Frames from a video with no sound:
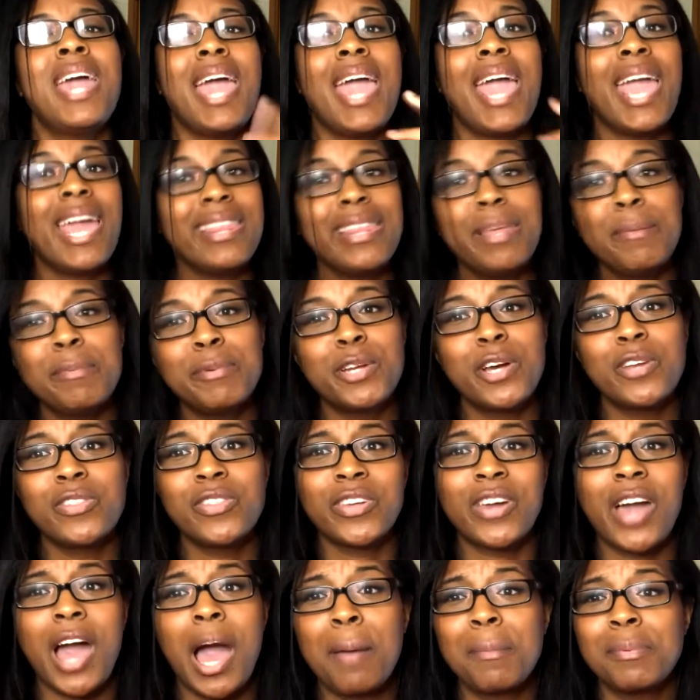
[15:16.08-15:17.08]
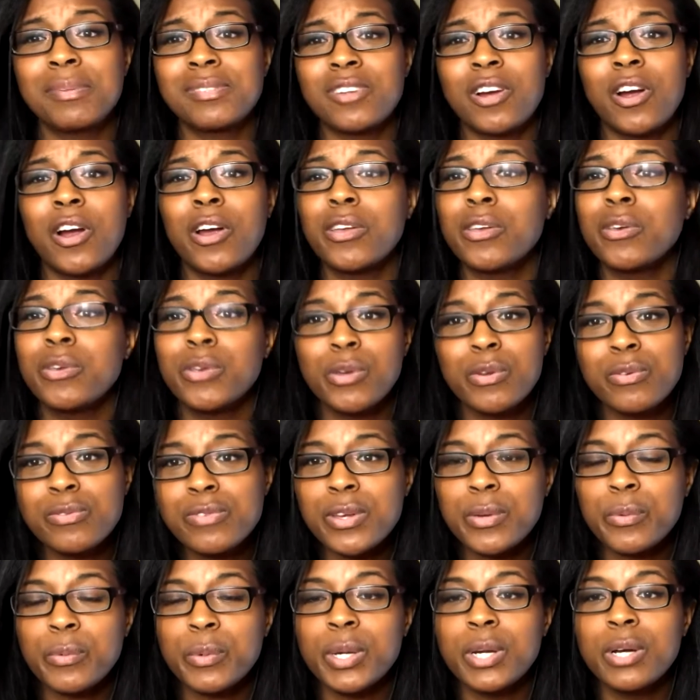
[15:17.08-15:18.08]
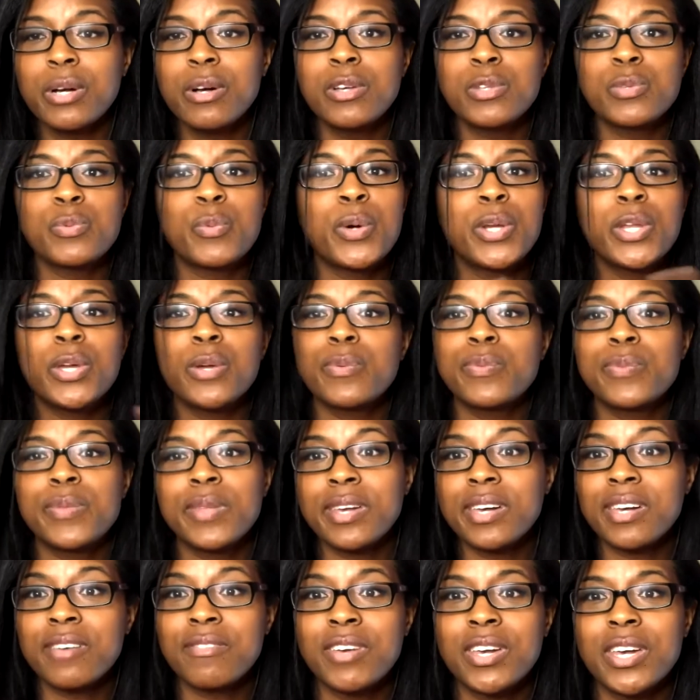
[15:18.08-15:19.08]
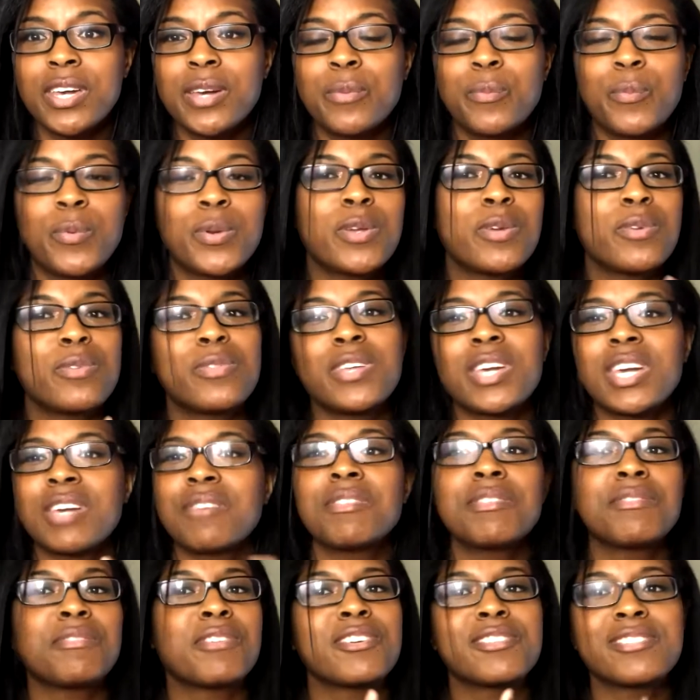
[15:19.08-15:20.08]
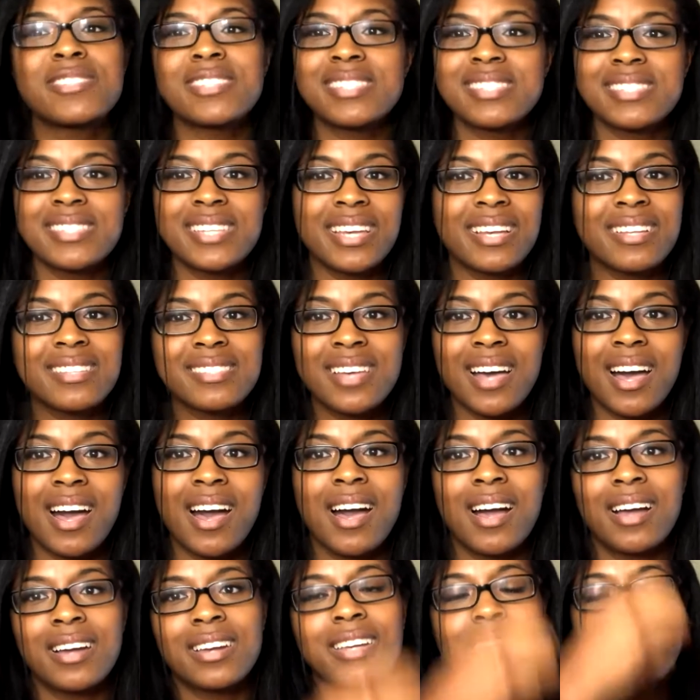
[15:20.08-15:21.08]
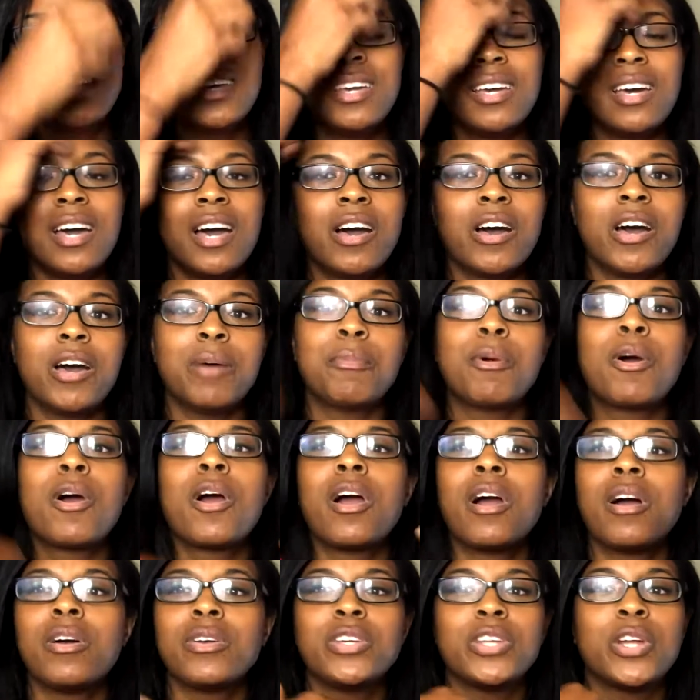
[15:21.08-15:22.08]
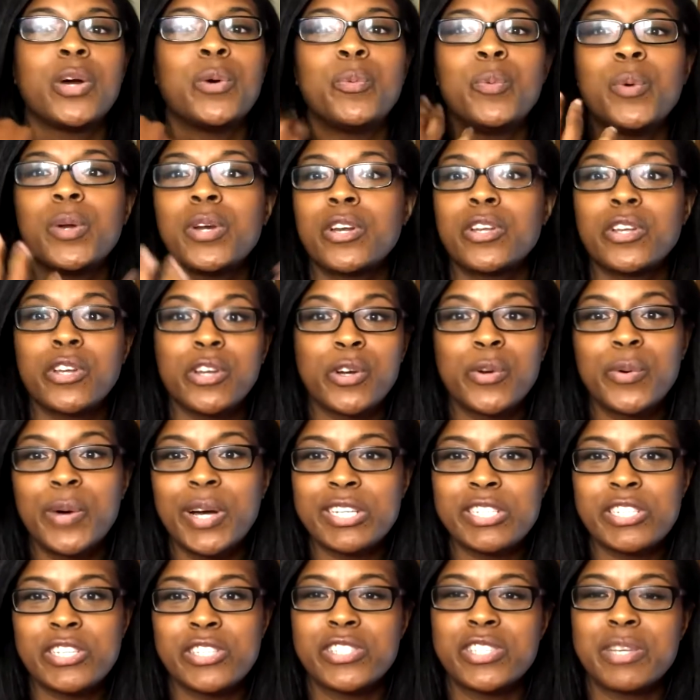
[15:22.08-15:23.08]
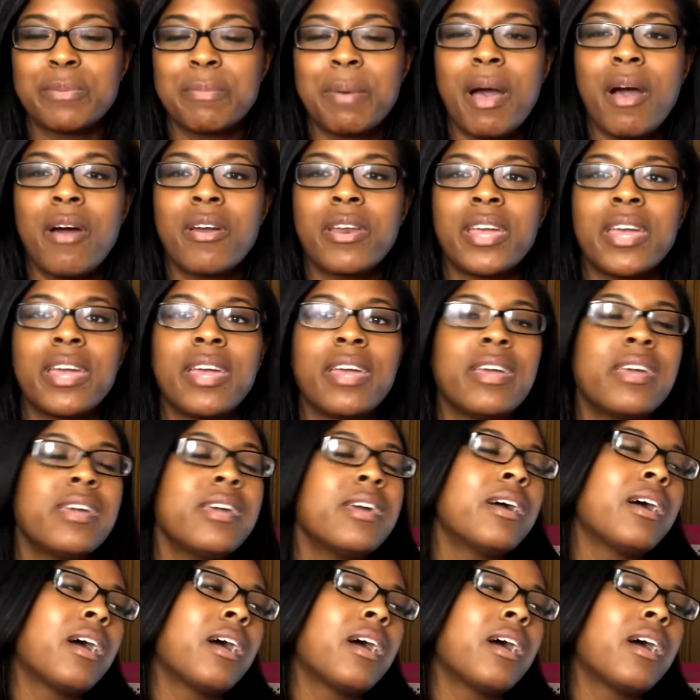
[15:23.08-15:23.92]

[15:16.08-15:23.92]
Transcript: And let me know in the comments, are you using reels? What do you think of it? What do you think of it versus TikTok? What are your questions about it?